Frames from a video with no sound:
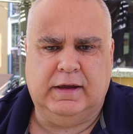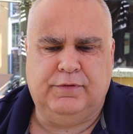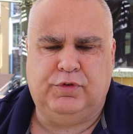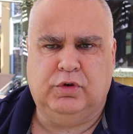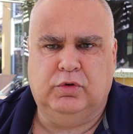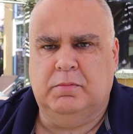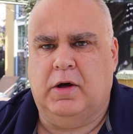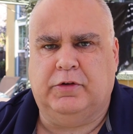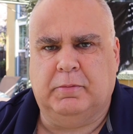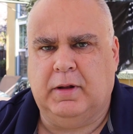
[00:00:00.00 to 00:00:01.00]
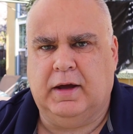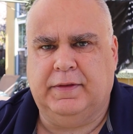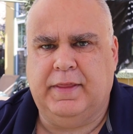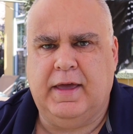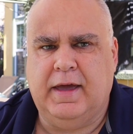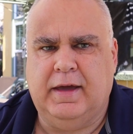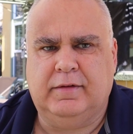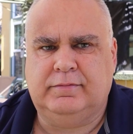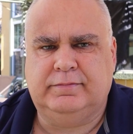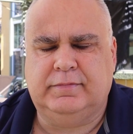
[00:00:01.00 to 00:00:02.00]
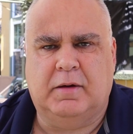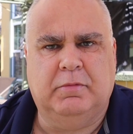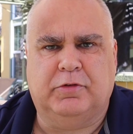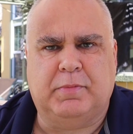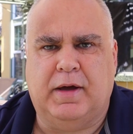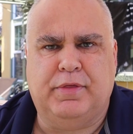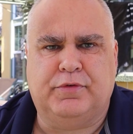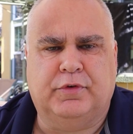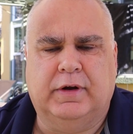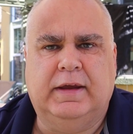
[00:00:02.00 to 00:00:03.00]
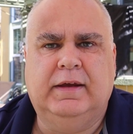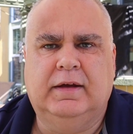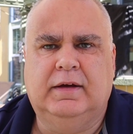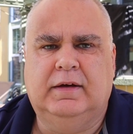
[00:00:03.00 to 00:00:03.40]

if you multiplied their numbers by 3